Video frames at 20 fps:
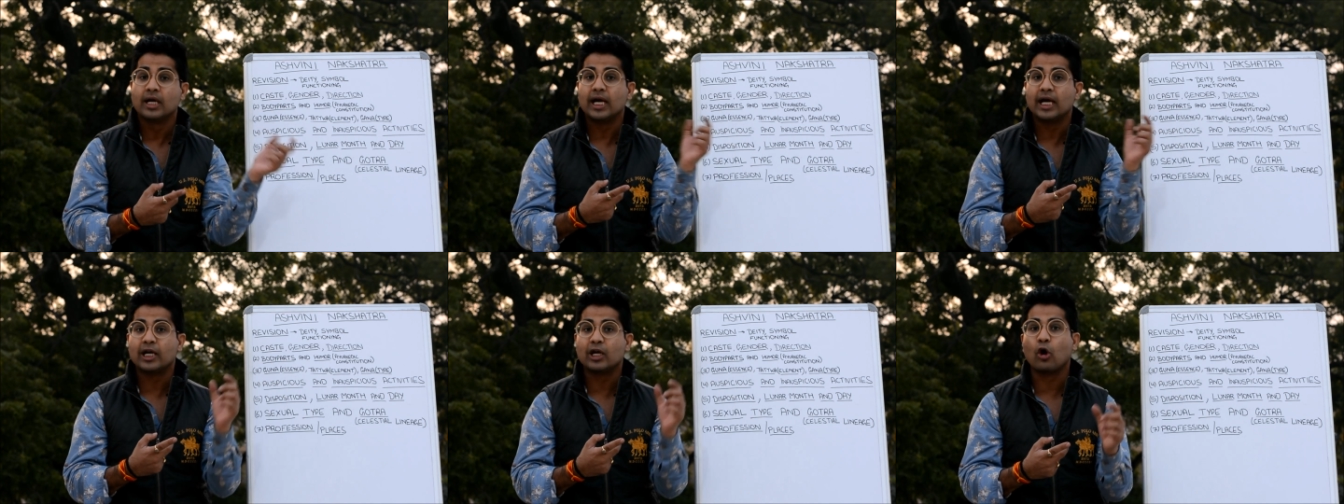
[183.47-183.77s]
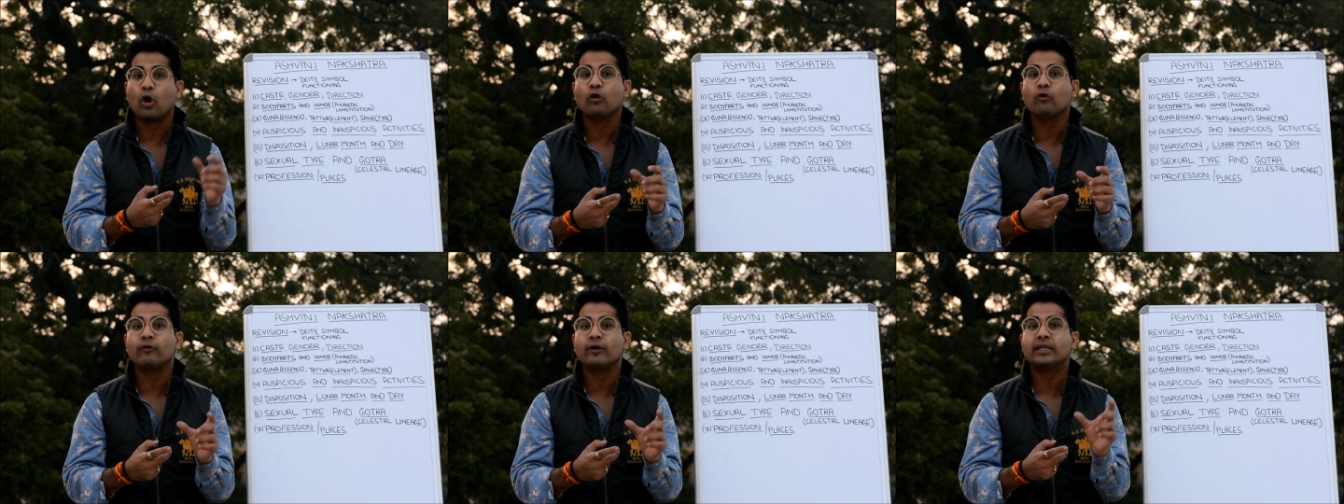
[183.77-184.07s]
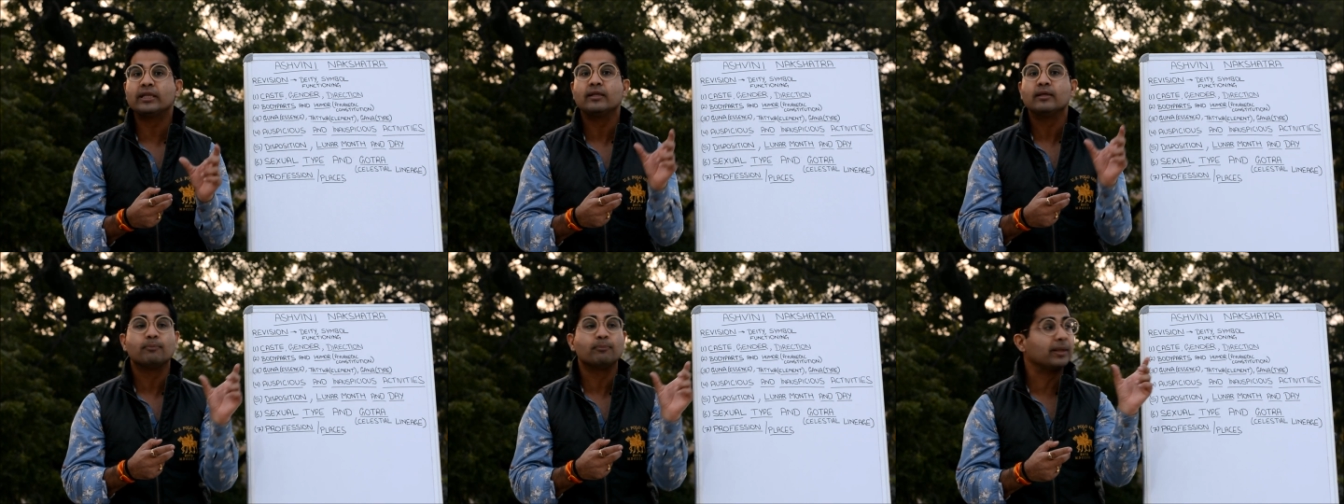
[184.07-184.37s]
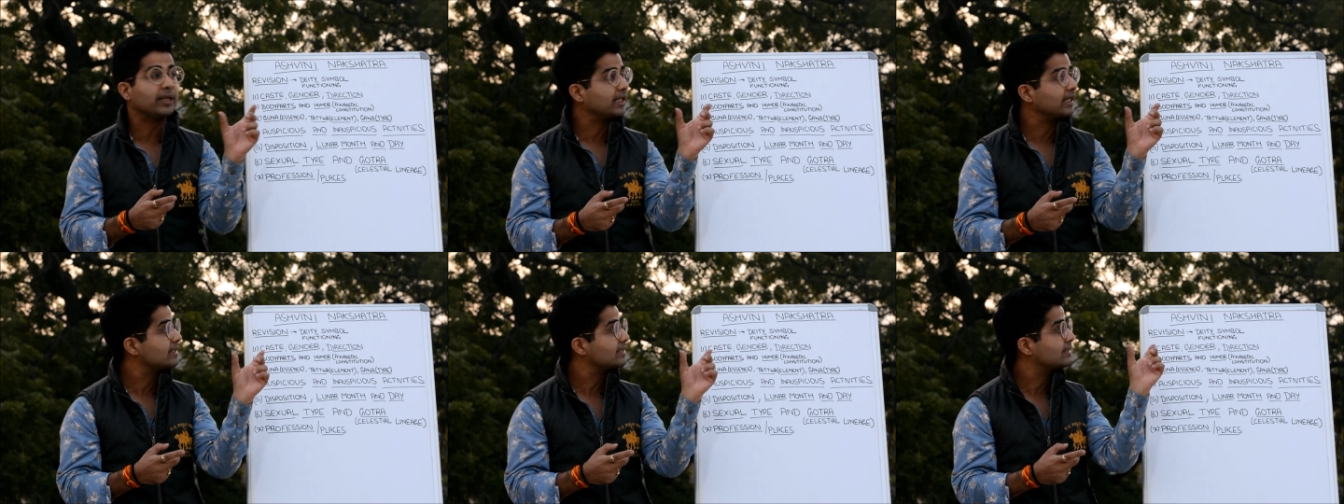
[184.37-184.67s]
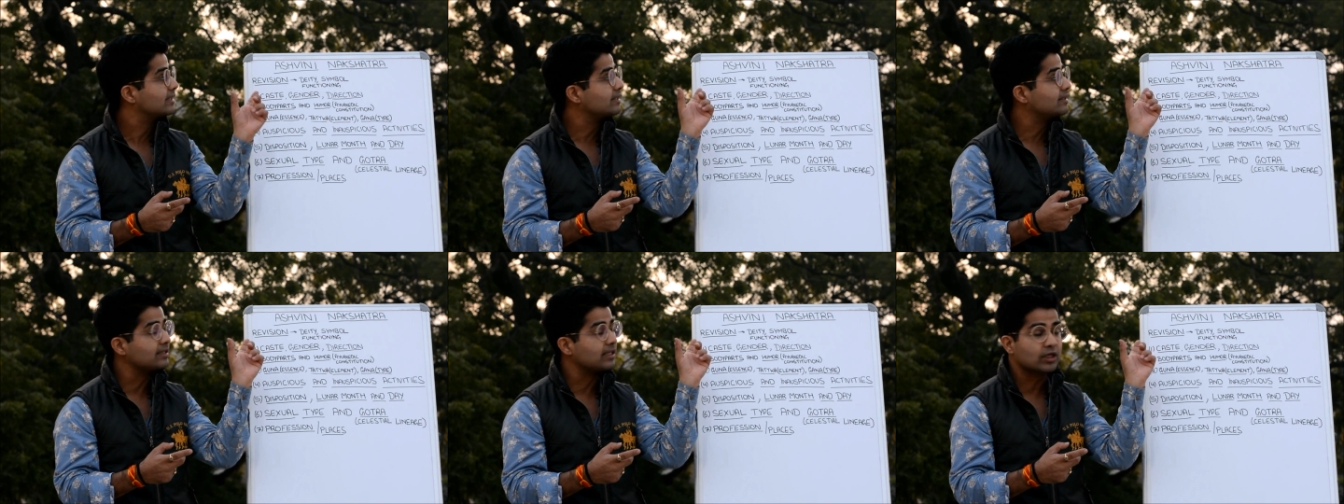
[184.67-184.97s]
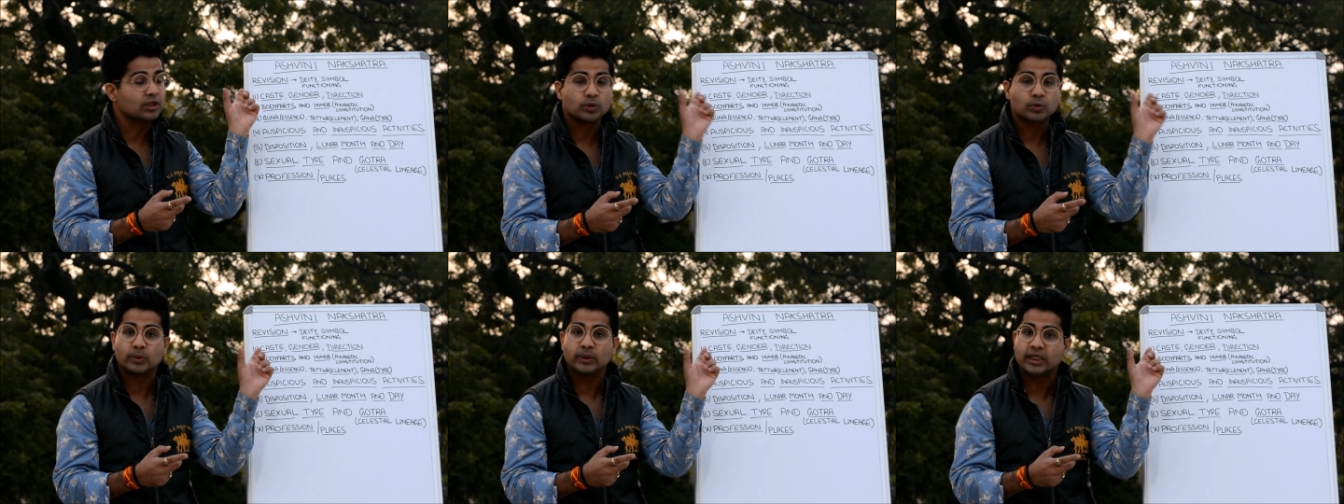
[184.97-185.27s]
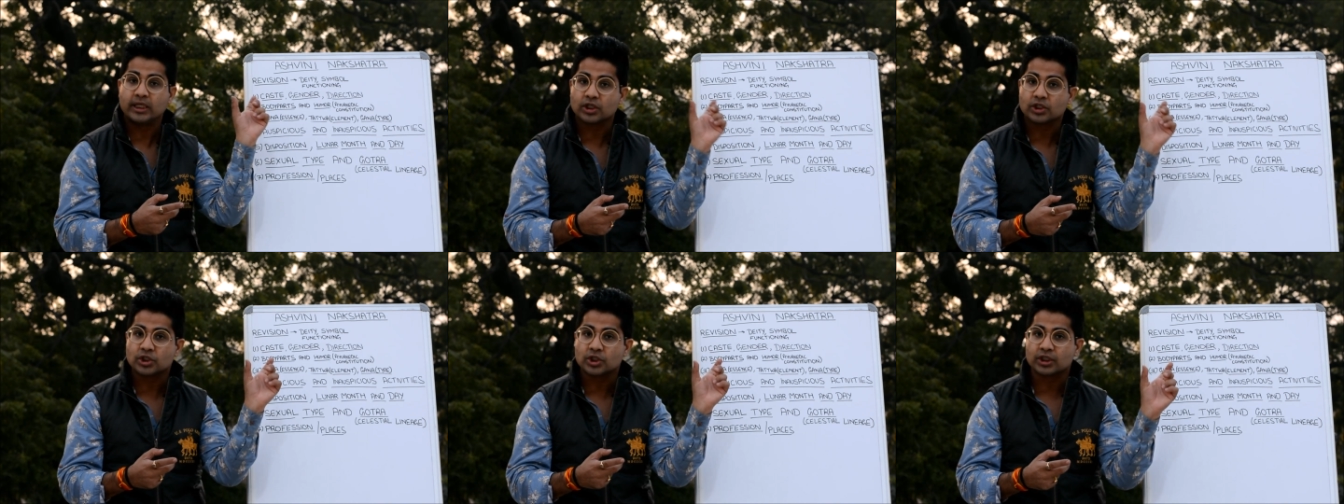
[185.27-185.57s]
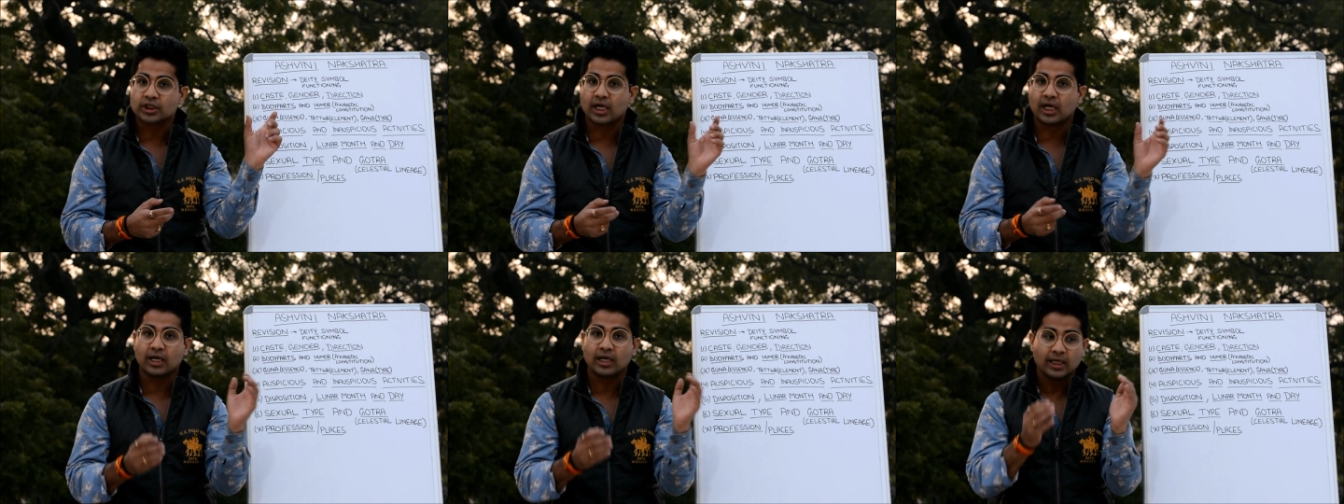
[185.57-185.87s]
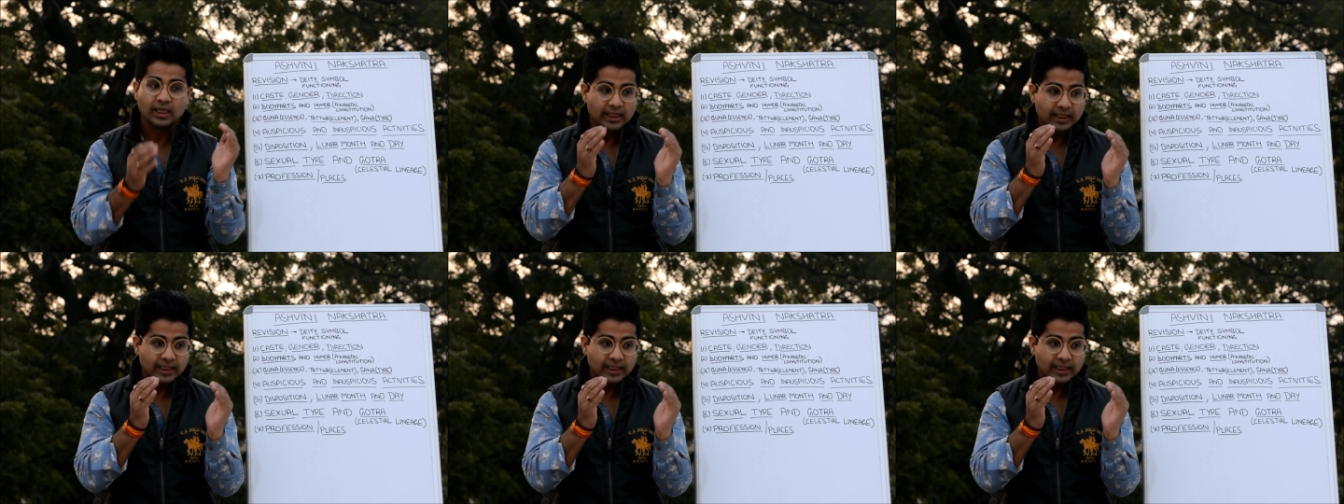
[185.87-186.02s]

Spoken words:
along with, because this Ashwini Nakshatra